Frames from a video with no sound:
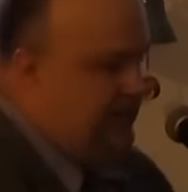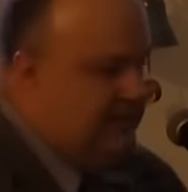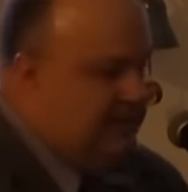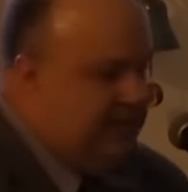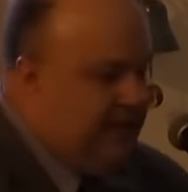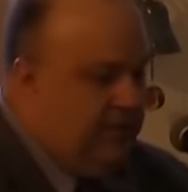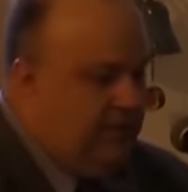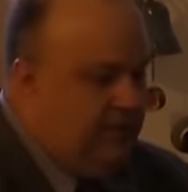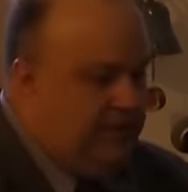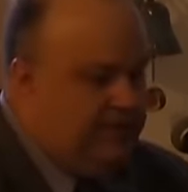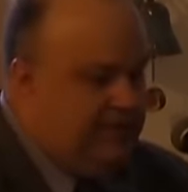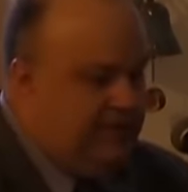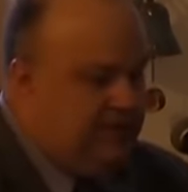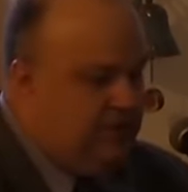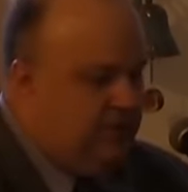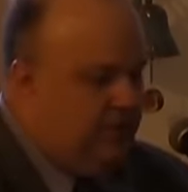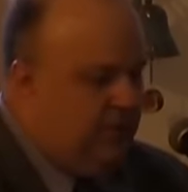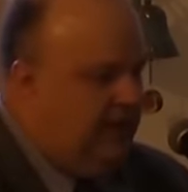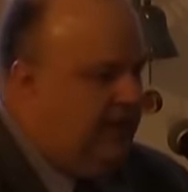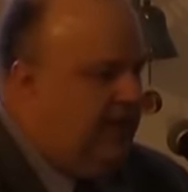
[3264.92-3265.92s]
the sequence
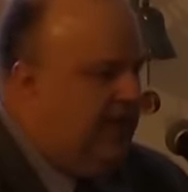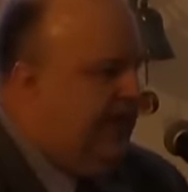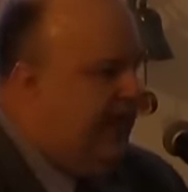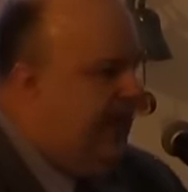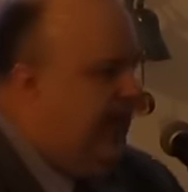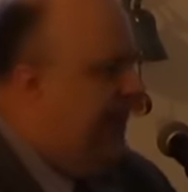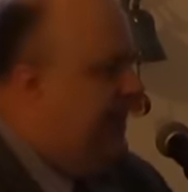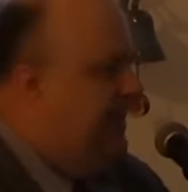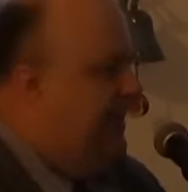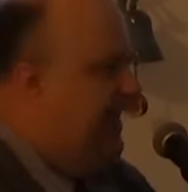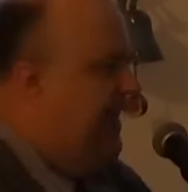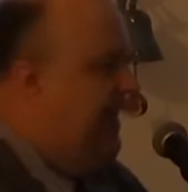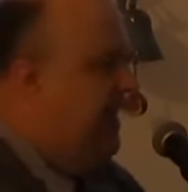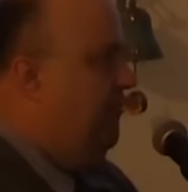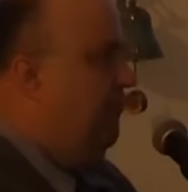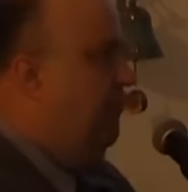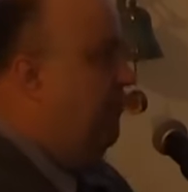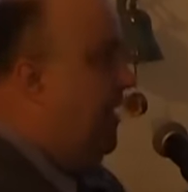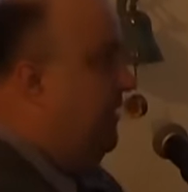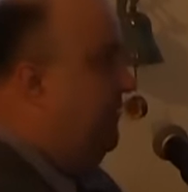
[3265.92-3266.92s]
that you're looking at
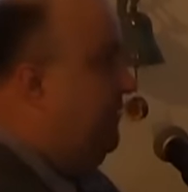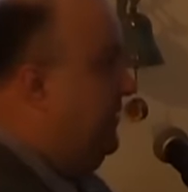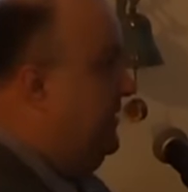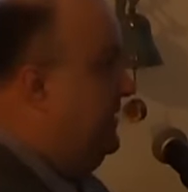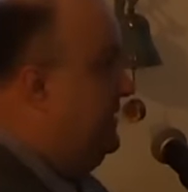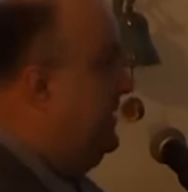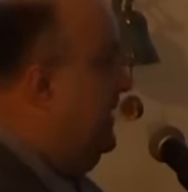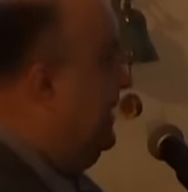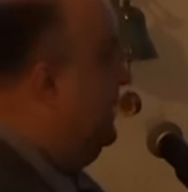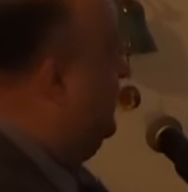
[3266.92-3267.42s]
and a reference